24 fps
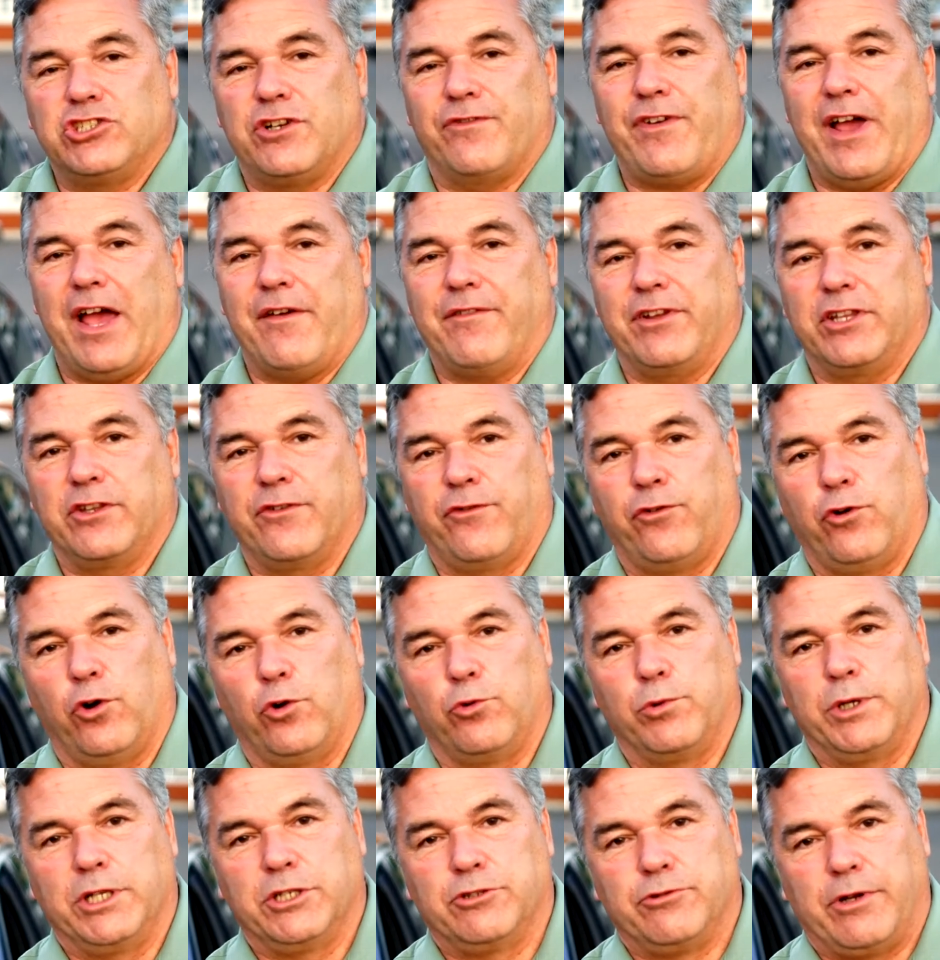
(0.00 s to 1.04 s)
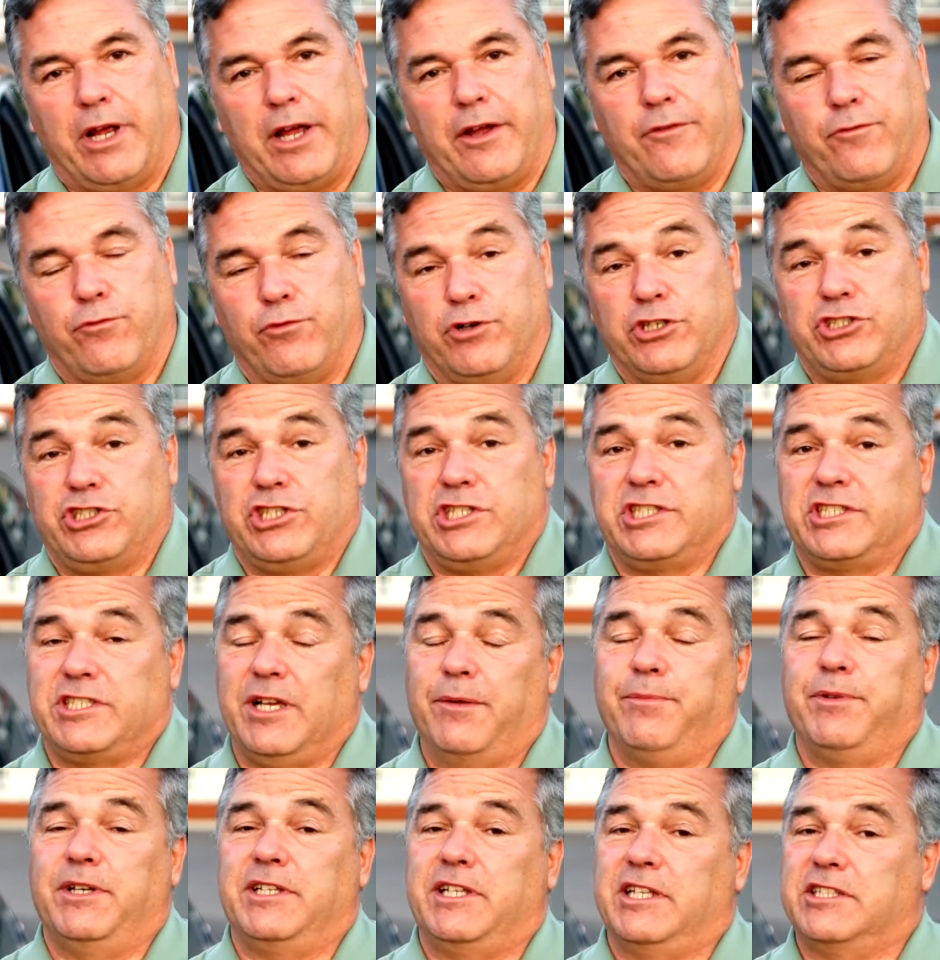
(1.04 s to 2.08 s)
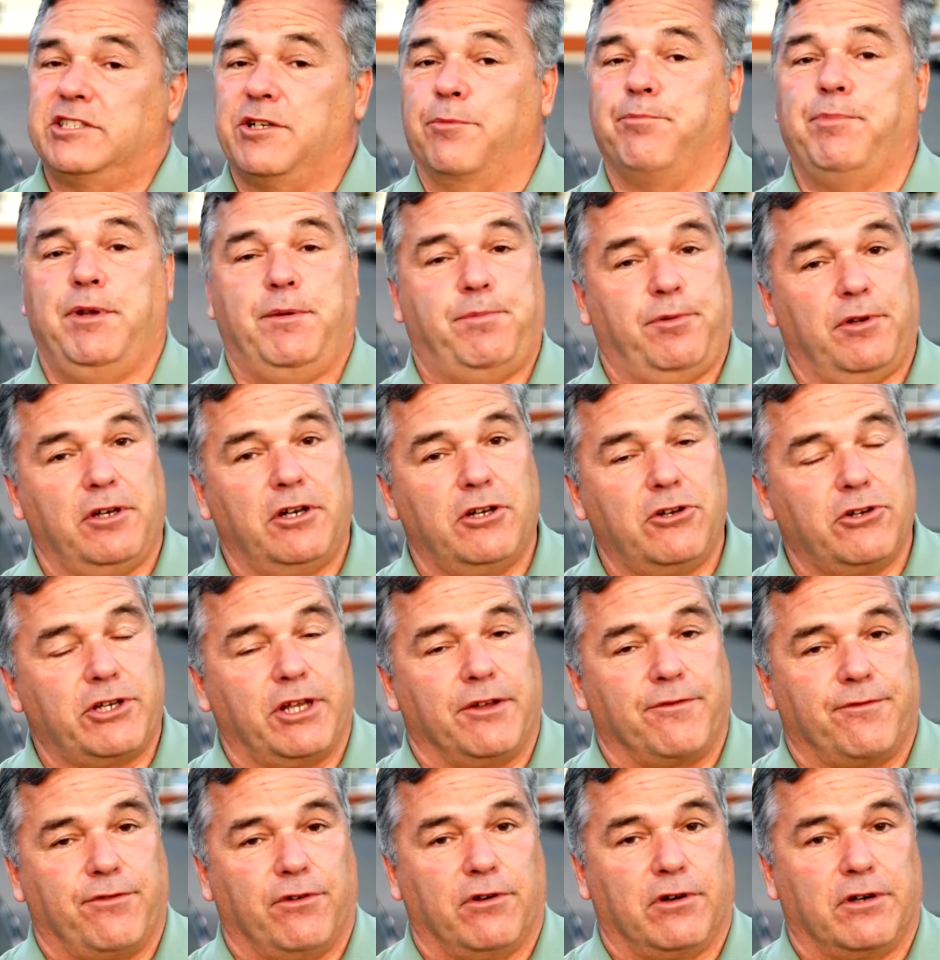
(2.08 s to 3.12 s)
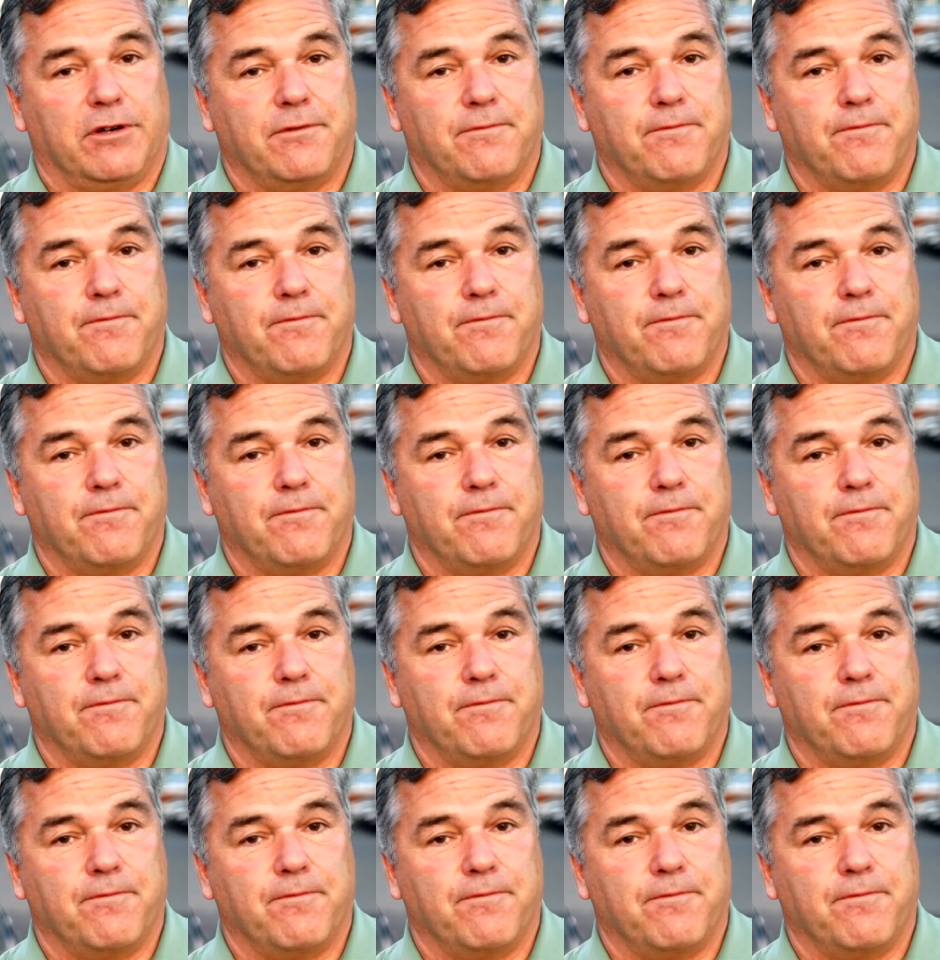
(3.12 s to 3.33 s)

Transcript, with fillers: of having the four-wheel drive, which is something that some people are looking for.